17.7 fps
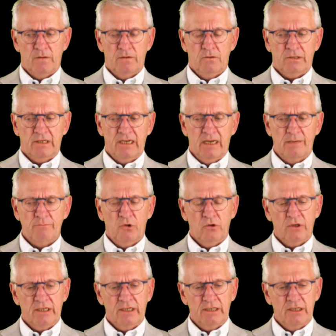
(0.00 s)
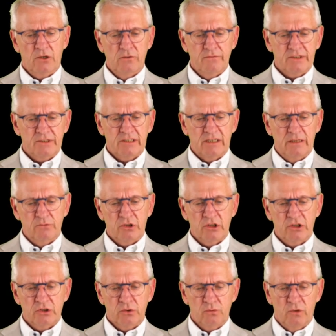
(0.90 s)
Okay, I'm already over time.
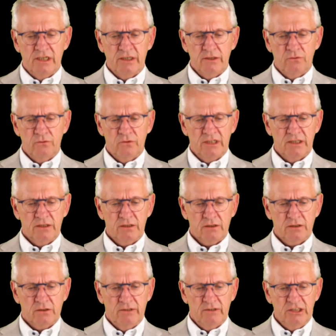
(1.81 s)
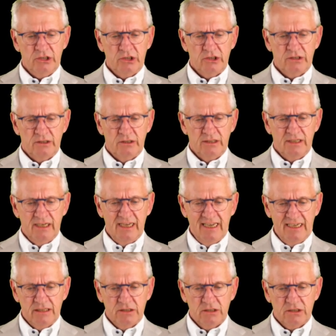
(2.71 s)
Just one question.
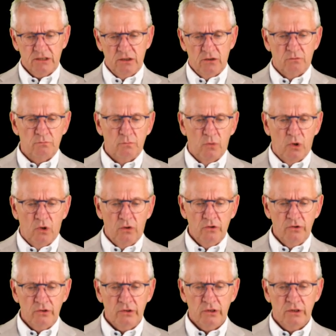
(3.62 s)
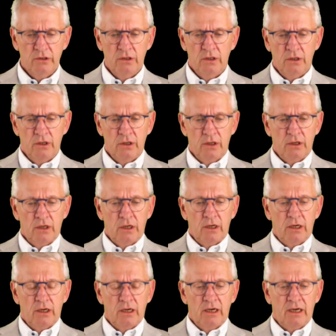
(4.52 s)
X or more.
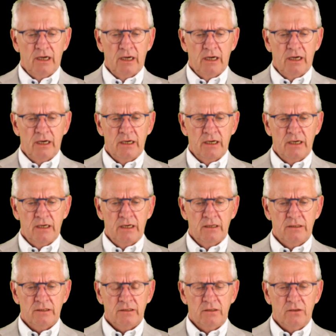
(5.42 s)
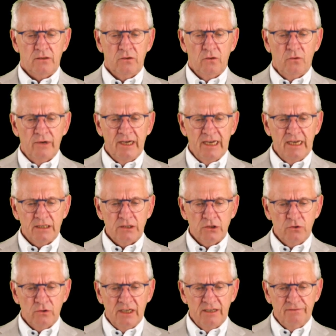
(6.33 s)
Where
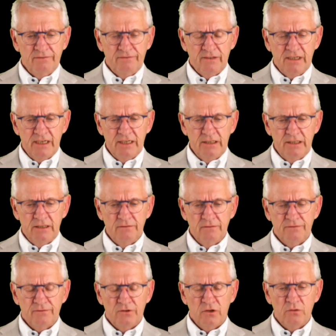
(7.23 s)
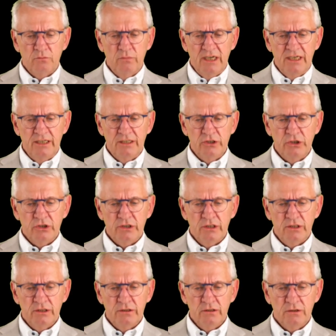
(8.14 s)
do I find
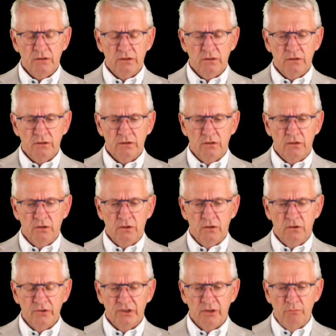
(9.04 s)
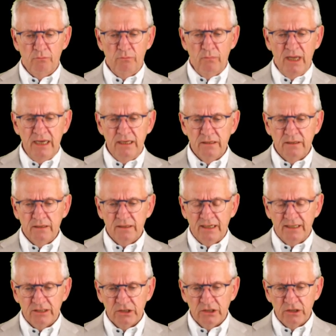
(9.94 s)
information on the
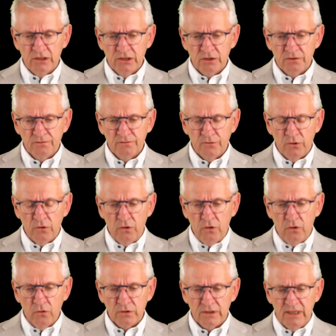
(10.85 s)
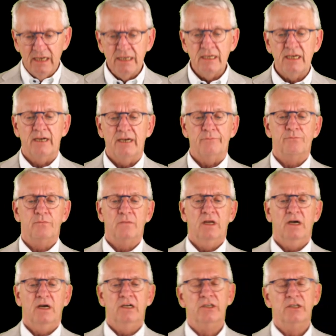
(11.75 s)
matrices for...
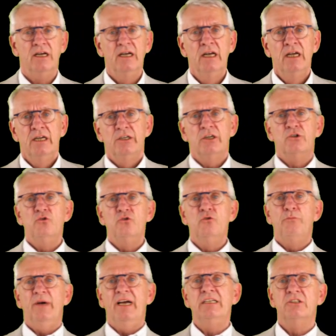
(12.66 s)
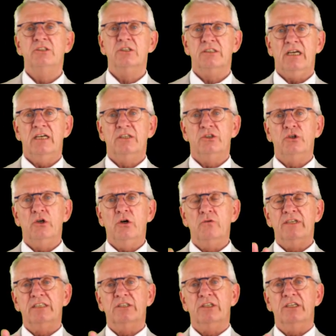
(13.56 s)
on the 2 pages I
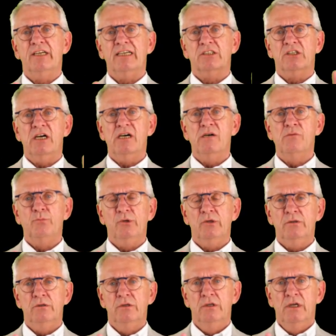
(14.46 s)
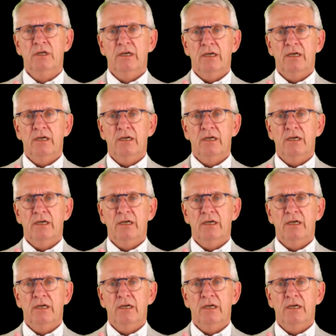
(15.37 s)
showed as an example.